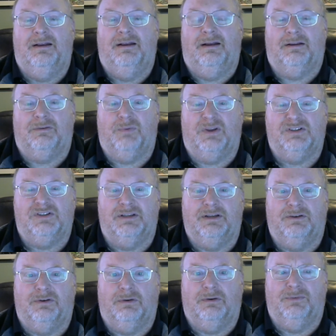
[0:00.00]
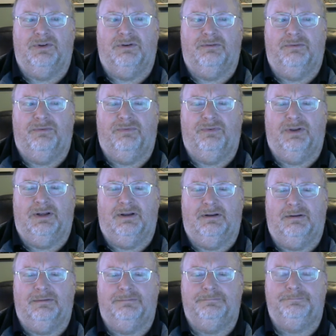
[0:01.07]
especially in terms
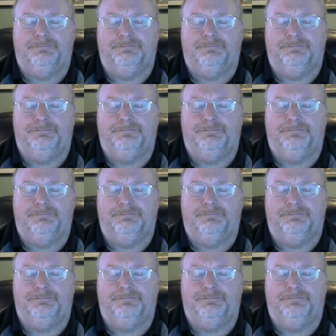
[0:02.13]
of